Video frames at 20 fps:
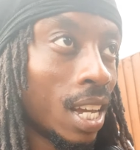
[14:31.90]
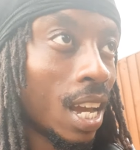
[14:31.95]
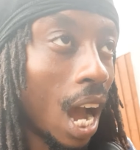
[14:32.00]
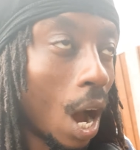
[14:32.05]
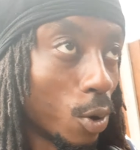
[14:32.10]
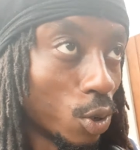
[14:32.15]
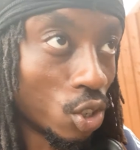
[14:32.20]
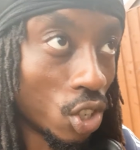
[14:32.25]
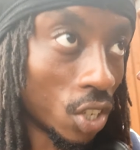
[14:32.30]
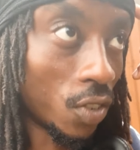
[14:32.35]
I
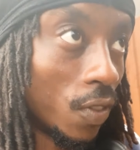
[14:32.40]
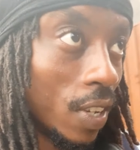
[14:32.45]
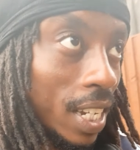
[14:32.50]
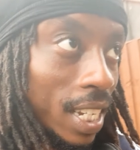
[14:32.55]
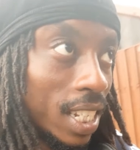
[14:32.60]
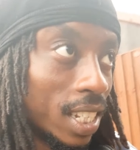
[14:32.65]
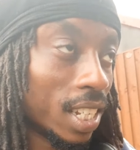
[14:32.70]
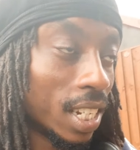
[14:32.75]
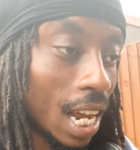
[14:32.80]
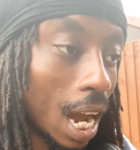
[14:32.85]
was just
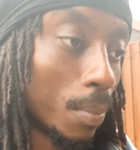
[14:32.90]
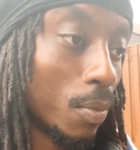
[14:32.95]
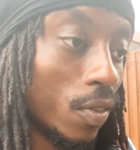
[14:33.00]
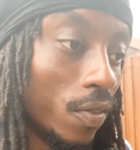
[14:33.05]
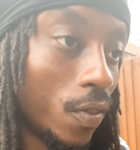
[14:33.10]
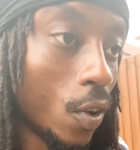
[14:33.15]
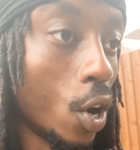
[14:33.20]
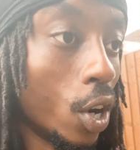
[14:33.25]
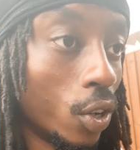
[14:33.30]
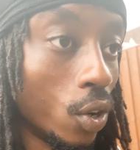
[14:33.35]
thinking, I'm a
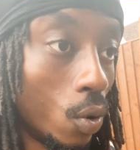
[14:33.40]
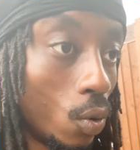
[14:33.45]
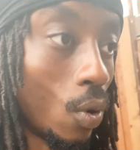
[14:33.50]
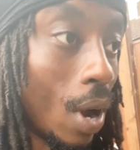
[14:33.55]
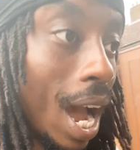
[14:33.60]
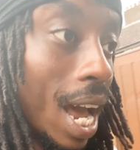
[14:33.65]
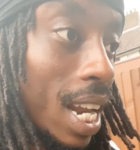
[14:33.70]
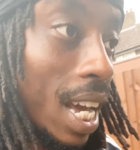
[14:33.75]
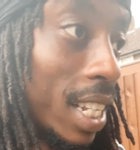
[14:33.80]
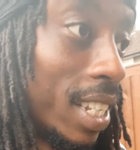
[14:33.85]
Virgo.
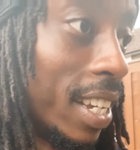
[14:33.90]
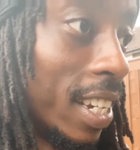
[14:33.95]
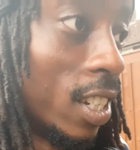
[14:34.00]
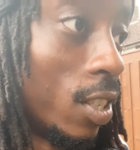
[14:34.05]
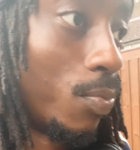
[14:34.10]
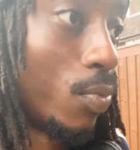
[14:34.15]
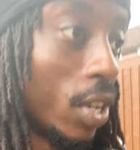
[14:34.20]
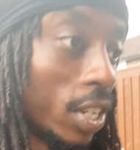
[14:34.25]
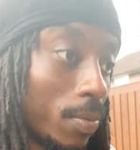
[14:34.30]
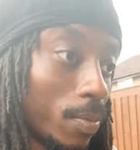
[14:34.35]
I like to
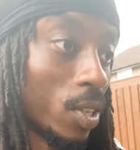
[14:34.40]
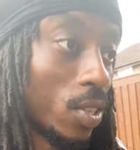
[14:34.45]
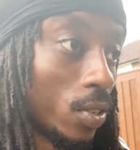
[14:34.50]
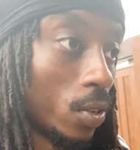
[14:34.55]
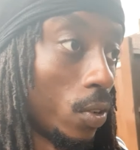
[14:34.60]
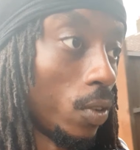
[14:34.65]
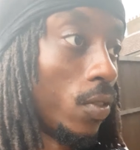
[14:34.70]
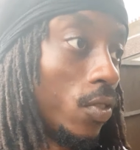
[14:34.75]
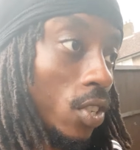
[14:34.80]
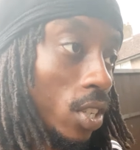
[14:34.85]
express
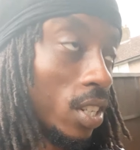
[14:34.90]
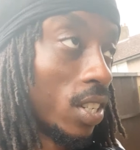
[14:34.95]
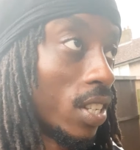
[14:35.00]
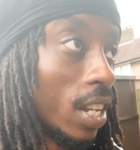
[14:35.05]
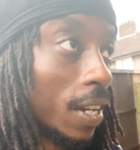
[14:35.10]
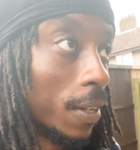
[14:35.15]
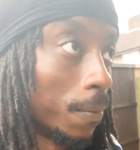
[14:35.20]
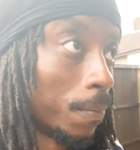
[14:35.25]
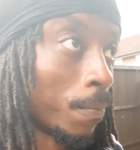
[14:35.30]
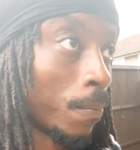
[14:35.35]
myself, do you
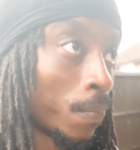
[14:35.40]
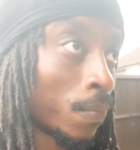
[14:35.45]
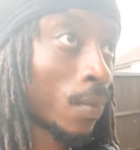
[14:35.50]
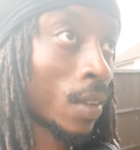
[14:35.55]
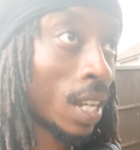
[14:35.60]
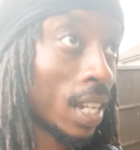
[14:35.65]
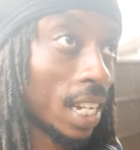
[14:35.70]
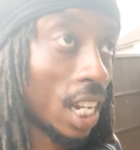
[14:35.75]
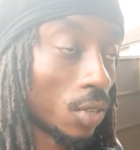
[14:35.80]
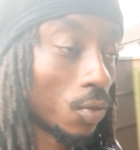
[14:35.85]
understand?
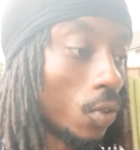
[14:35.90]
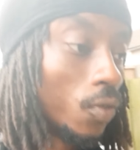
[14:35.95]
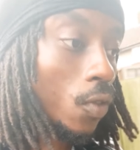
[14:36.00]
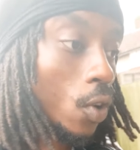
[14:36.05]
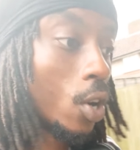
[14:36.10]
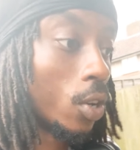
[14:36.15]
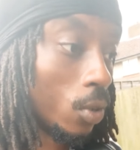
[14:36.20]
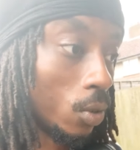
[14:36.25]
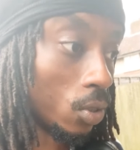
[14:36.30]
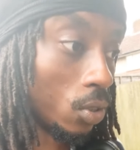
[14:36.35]
That's what
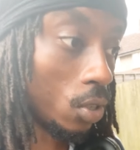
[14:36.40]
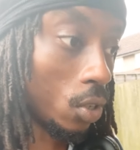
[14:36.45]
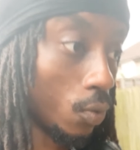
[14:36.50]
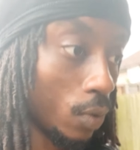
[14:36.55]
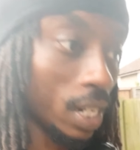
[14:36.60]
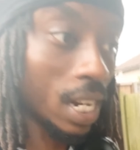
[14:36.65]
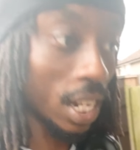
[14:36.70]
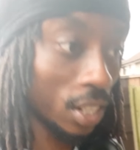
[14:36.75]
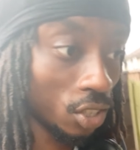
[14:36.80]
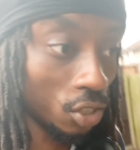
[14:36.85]
Virgos do. We
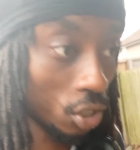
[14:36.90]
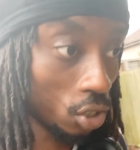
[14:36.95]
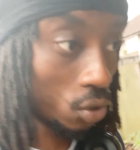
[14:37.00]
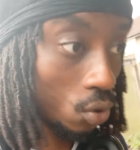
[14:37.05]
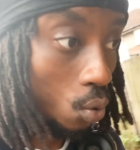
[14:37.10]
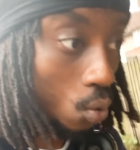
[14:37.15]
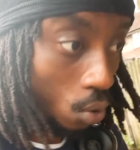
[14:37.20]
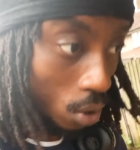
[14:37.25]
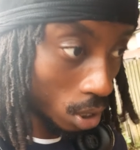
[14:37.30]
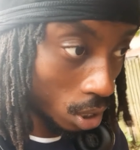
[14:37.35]
like to just
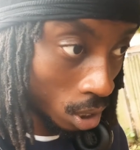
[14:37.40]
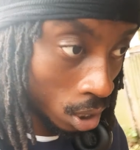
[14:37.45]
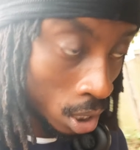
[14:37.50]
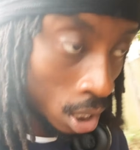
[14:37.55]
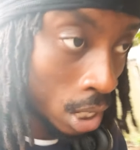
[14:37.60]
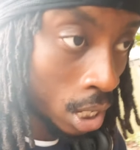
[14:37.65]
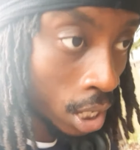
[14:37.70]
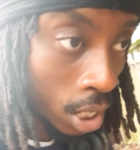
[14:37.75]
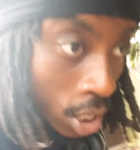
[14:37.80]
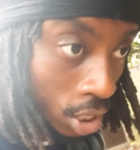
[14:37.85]
talk,
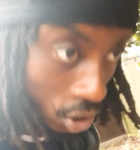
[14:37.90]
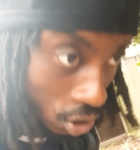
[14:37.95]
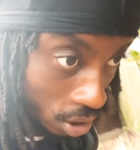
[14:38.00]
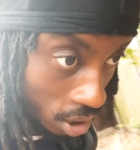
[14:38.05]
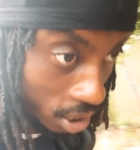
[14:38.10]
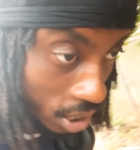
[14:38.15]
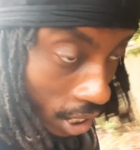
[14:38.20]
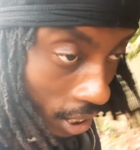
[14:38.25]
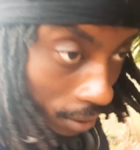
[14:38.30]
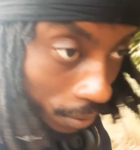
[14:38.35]
do you
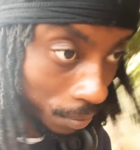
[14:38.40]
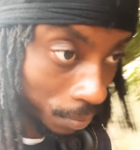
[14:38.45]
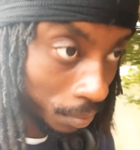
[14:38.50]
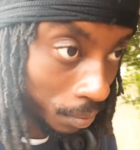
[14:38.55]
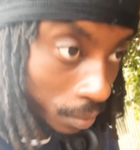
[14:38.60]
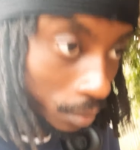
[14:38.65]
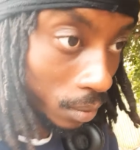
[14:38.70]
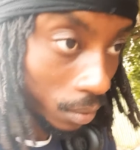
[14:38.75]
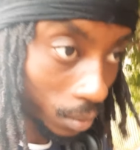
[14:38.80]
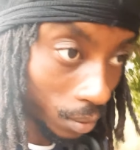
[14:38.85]
understand?
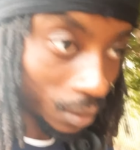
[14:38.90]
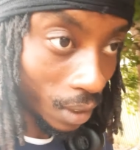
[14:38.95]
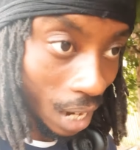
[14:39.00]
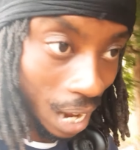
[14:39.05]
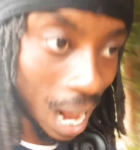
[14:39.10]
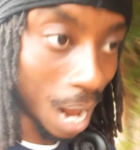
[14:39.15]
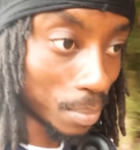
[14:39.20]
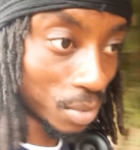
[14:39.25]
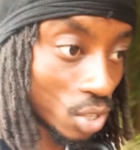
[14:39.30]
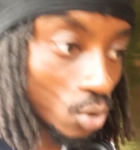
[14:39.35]

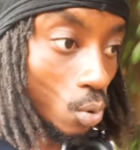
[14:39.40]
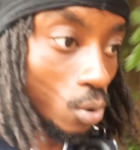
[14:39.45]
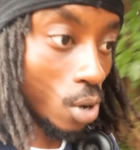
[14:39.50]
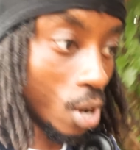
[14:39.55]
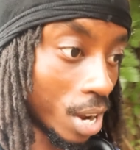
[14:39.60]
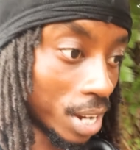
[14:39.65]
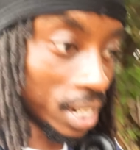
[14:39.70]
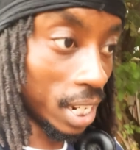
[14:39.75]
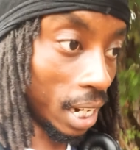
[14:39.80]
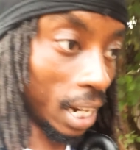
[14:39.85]
I'm still
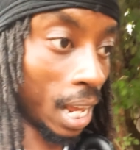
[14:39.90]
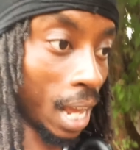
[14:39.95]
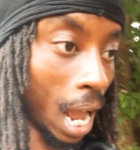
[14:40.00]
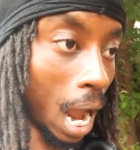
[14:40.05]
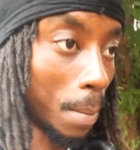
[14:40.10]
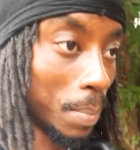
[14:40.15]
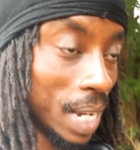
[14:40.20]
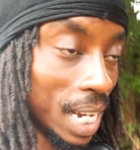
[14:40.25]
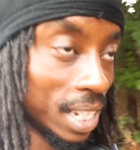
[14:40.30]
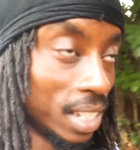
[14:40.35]
learning.
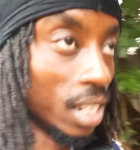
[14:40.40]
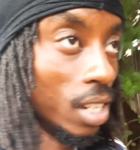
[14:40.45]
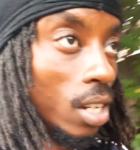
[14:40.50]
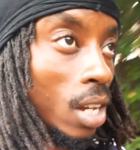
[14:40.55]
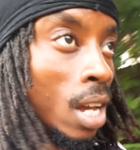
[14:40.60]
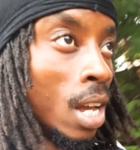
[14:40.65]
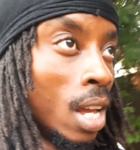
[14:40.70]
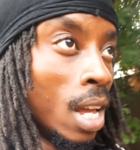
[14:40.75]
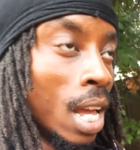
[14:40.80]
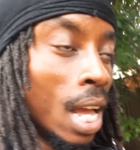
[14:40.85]
I'm here to
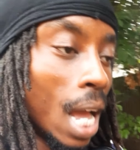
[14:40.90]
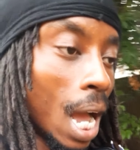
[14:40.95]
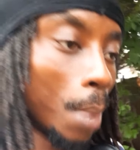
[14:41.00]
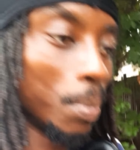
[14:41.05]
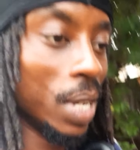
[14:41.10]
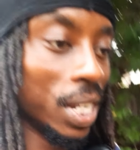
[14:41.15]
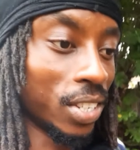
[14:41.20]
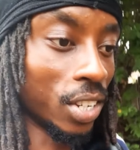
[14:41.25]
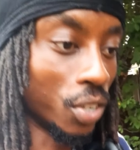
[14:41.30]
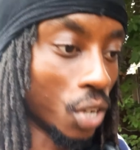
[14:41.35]

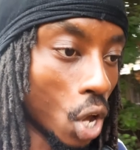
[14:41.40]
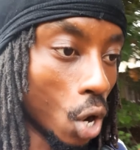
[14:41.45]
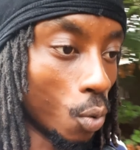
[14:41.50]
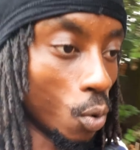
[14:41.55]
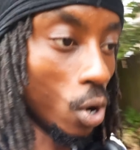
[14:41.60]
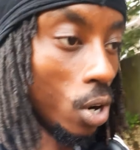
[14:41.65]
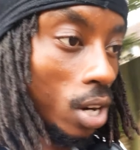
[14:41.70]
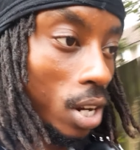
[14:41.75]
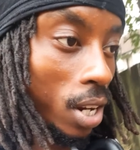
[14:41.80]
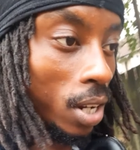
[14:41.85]

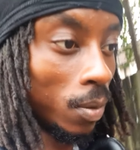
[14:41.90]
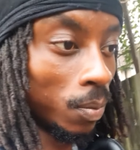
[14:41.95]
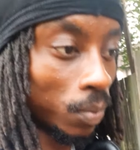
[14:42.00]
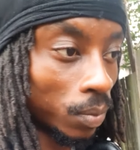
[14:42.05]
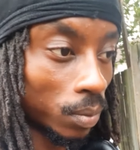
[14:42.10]
network